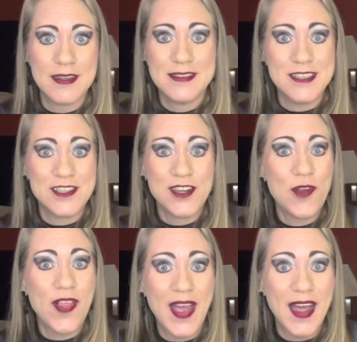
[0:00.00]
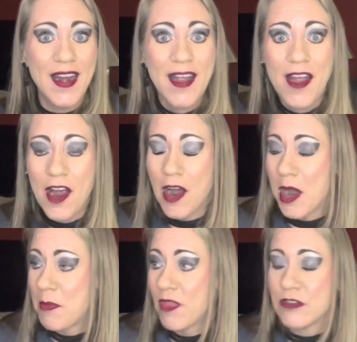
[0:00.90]
Just know that. All
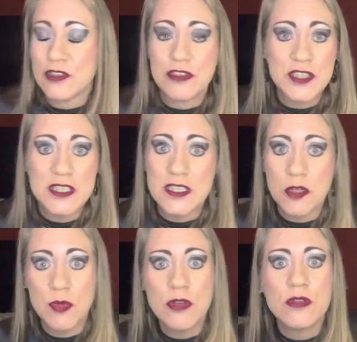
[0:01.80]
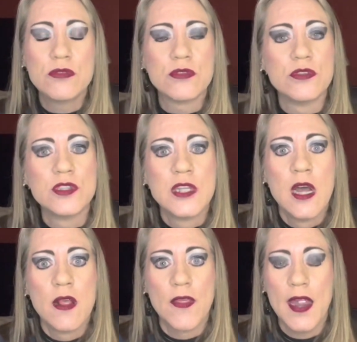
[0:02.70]
right, but those narcissistic abusers,
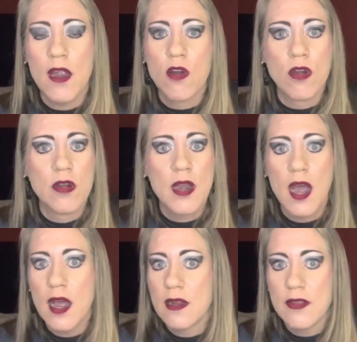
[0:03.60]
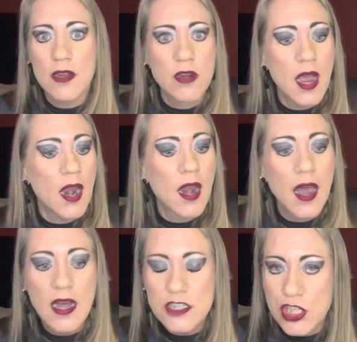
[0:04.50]
they are not, they're not
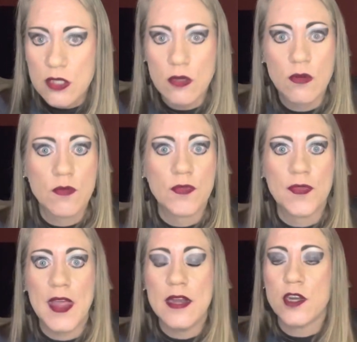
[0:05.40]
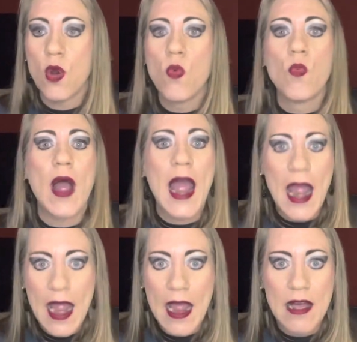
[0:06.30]
logical. They don't
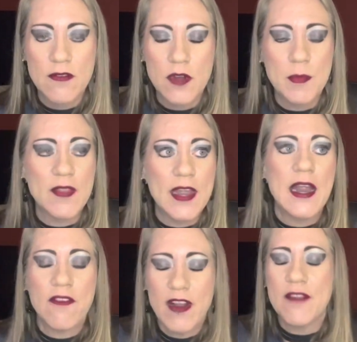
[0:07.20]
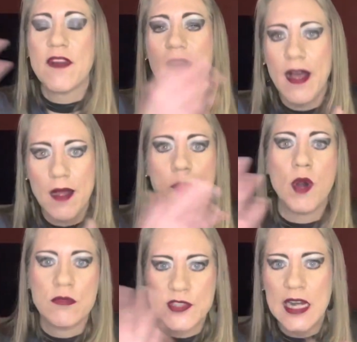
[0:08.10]
have, I mean, they, they've got
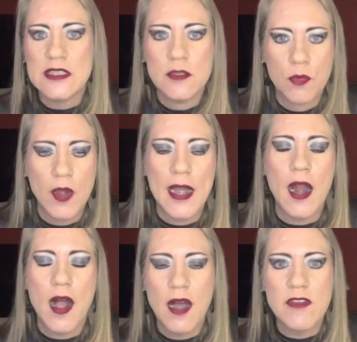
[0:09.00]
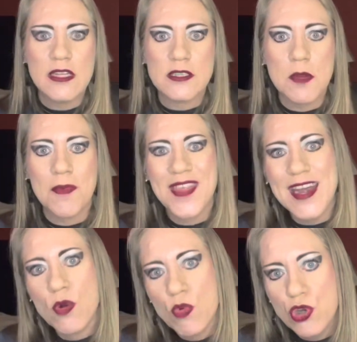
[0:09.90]
both sides of the brain, obviously, but they
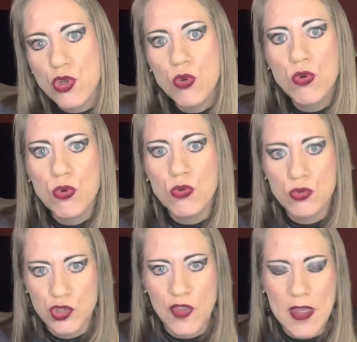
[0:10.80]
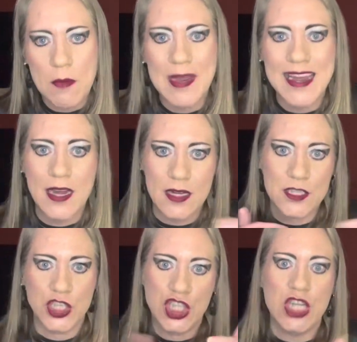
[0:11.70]
don't use them in
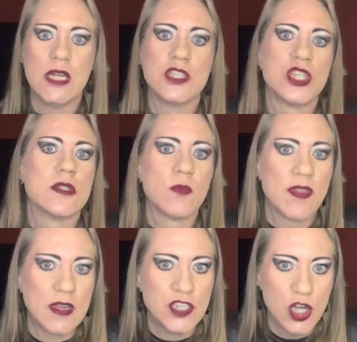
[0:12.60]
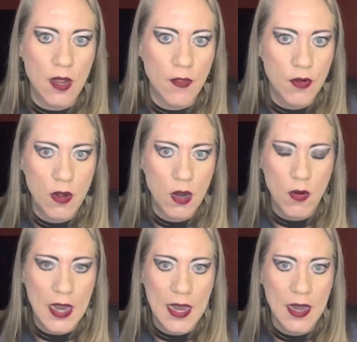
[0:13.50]
conjunction with each other,
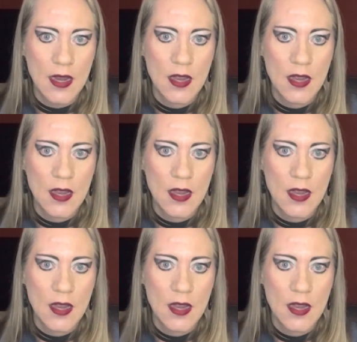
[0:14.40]
okay?